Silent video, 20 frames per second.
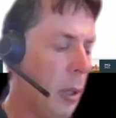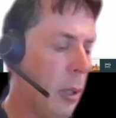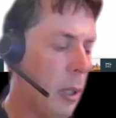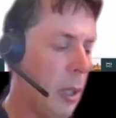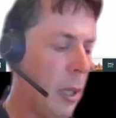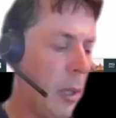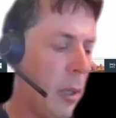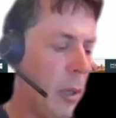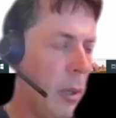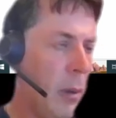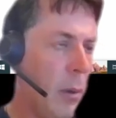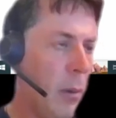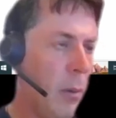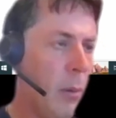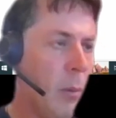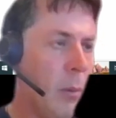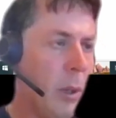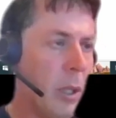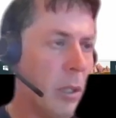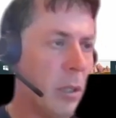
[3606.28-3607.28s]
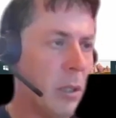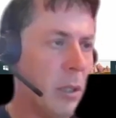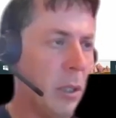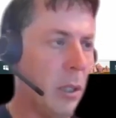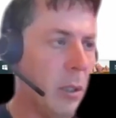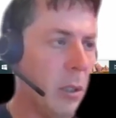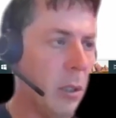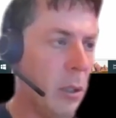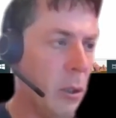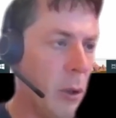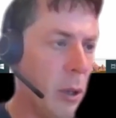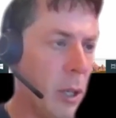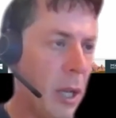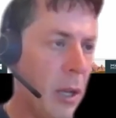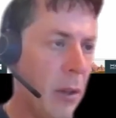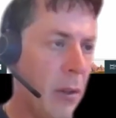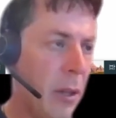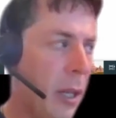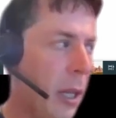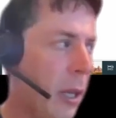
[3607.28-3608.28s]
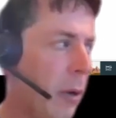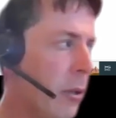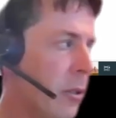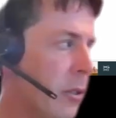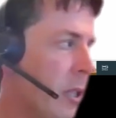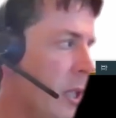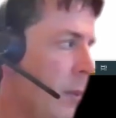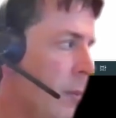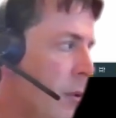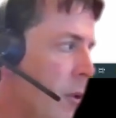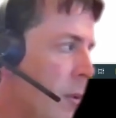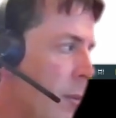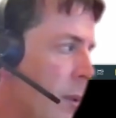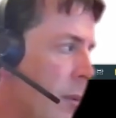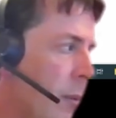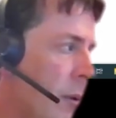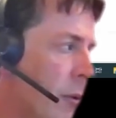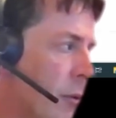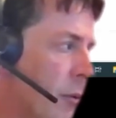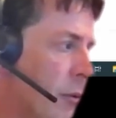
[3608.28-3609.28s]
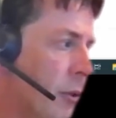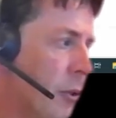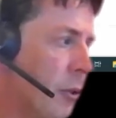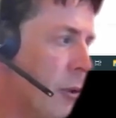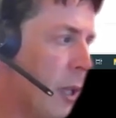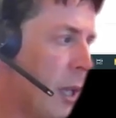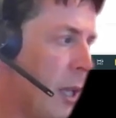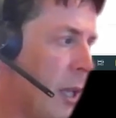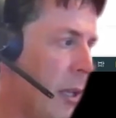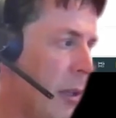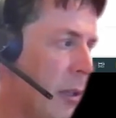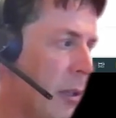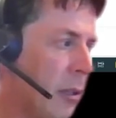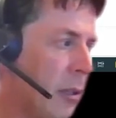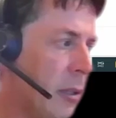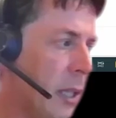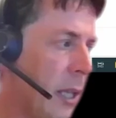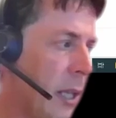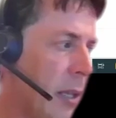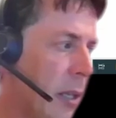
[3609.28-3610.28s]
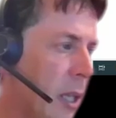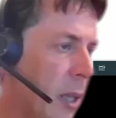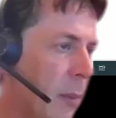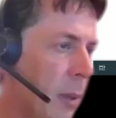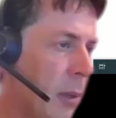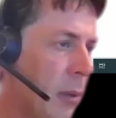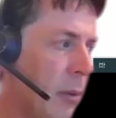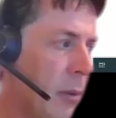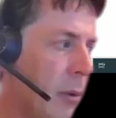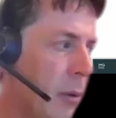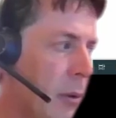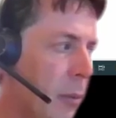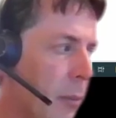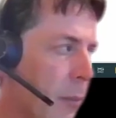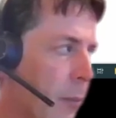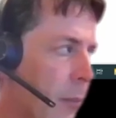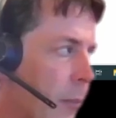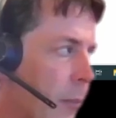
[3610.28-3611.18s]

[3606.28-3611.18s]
Okay, and we're actually not getting the errors anymore, but we're also not getting the data coming through.